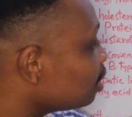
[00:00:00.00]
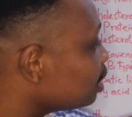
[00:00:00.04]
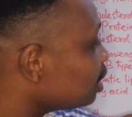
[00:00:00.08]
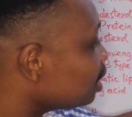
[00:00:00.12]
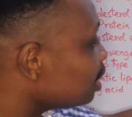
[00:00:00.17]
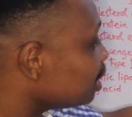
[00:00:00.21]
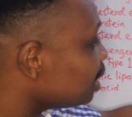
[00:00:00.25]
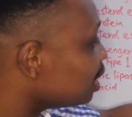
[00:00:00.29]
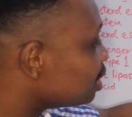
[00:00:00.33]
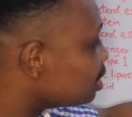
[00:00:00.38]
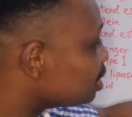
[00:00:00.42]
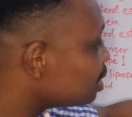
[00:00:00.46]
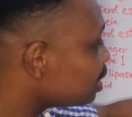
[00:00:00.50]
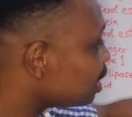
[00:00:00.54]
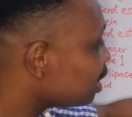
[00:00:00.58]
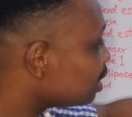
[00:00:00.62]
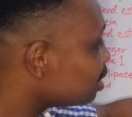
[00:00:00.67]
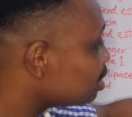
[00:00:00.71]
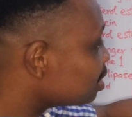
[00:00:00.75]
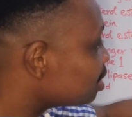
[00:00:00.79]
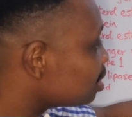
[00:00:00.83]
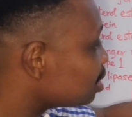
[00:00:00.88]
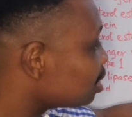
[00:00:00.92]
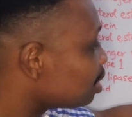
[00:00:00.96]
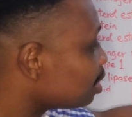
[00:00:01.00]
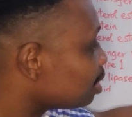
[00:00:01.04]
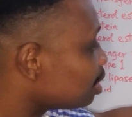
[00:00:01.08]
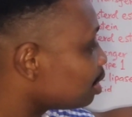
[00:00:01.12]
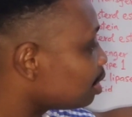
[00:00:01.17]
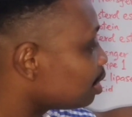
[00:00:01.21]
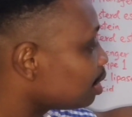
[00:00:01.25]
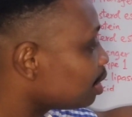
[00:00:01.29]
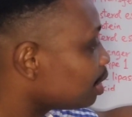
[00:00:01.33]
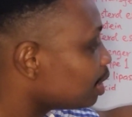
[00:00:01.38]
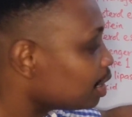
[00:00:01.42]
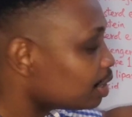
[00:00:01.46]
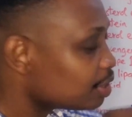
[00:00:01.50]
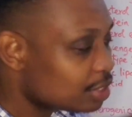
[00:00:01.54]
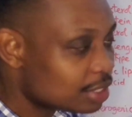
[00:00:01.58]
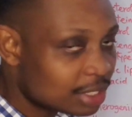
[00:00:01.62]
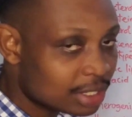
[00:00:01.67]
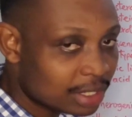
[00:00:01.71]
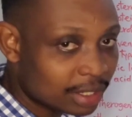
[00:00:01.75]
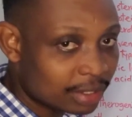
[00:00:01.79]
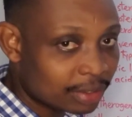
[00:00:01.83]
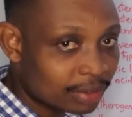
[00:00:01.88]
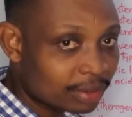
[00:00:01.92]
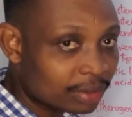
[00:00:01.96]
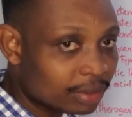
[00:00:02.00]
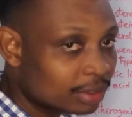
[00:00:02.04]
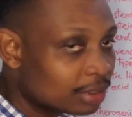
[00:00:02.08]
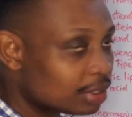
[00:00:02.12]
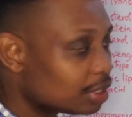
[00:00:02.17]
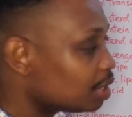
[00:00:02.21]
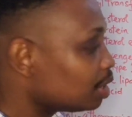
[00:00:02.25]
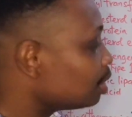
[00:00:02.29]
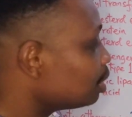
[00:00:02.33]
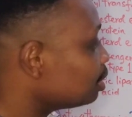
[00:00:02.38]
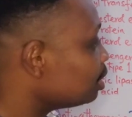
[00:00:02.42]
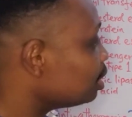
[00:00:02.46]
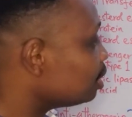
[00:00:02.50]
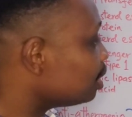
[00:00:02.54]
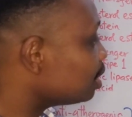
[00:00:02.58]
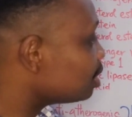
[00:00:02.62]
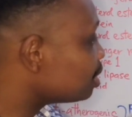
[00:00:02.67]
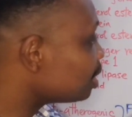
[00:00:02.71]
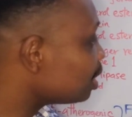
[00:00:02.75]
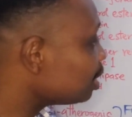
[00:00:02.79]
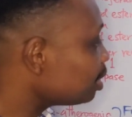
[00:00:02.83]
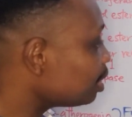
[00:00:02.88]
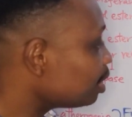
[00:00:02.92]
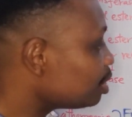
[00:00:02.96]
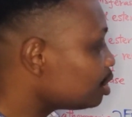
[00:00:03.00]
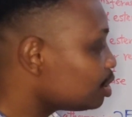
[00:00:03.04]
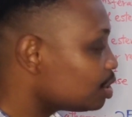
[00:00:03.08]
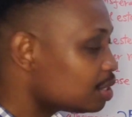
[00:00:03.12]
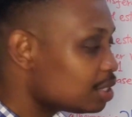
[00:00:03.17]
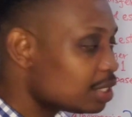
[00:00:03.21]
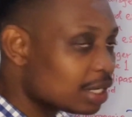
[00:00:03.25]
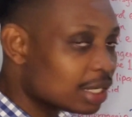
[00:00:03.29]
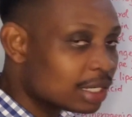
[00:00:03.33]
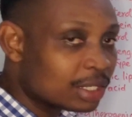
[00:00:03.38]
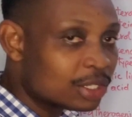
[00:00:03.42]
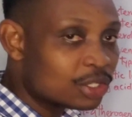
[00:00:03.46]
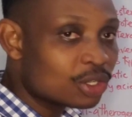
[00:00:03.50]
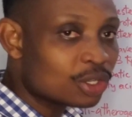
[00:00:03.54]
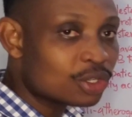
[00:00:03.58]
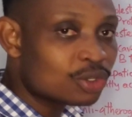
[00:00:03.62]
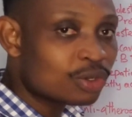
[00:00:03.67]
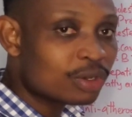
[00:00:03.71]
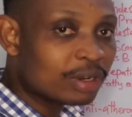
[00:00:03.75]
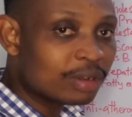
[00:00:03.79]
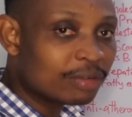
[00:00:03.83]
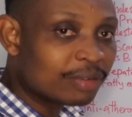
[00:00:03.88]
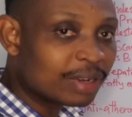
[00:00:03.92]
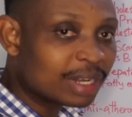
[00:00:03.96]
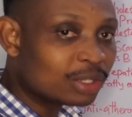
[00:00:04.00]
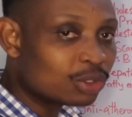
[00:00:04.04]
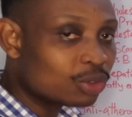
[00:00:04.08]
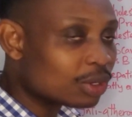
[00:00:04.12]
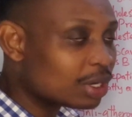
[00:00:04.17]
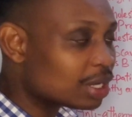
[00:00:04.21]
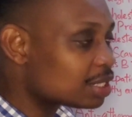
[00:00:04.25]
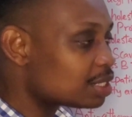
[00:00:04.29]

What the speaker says: the nascent HDL. The nascent HDL is also referred to